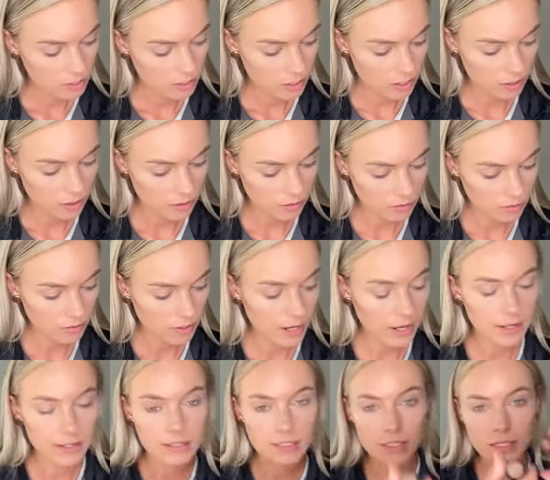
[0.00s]
So,
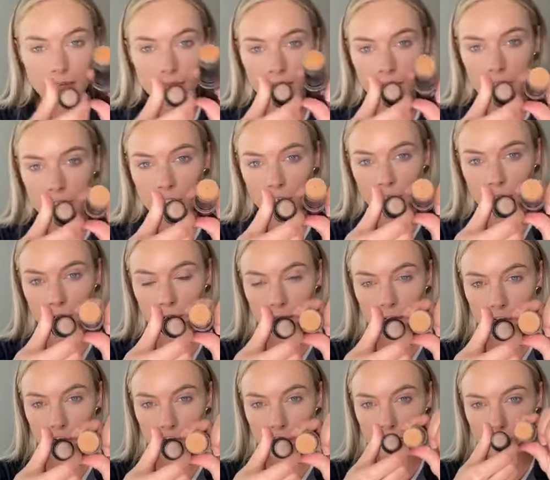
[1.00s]
okay, it's definitely darker
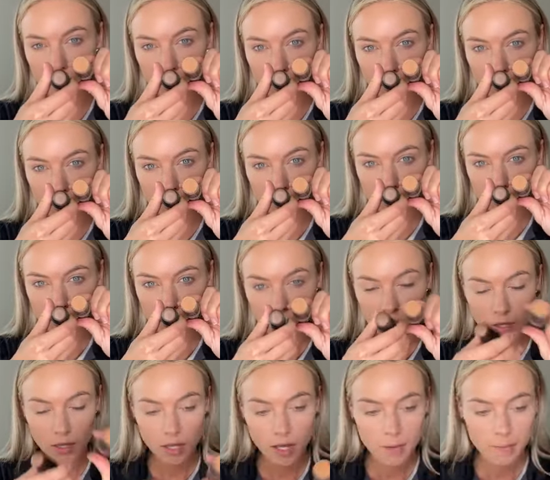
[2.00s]
than chenille,
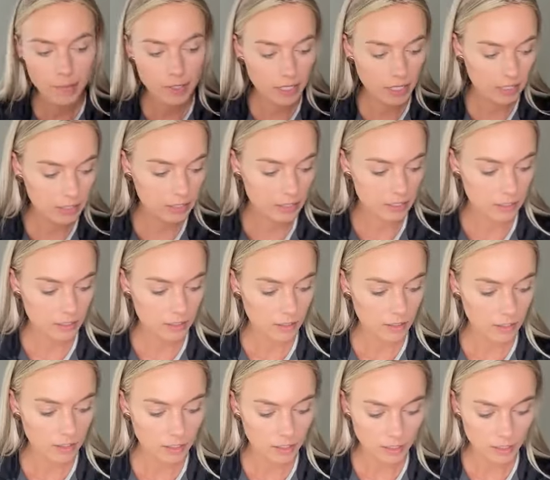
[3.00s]
but
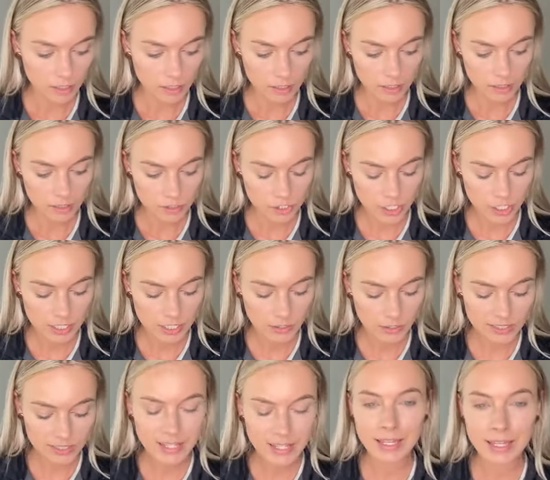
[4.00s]

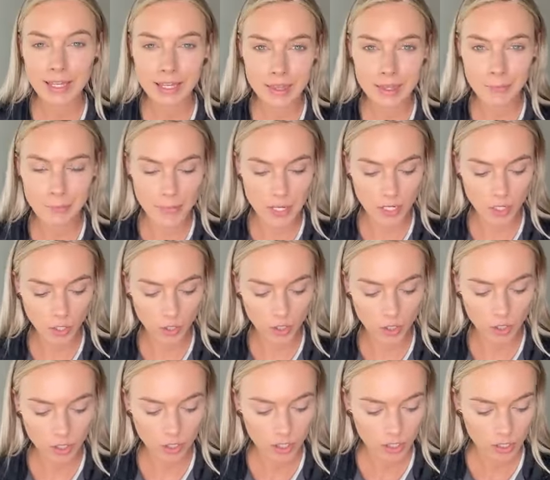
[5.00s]
chenille's like in the
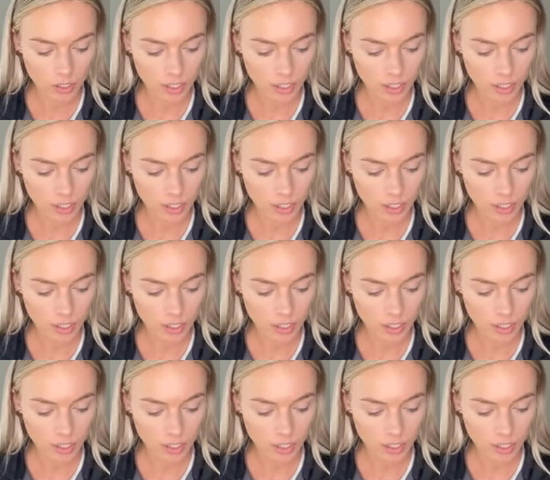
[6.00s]
middle.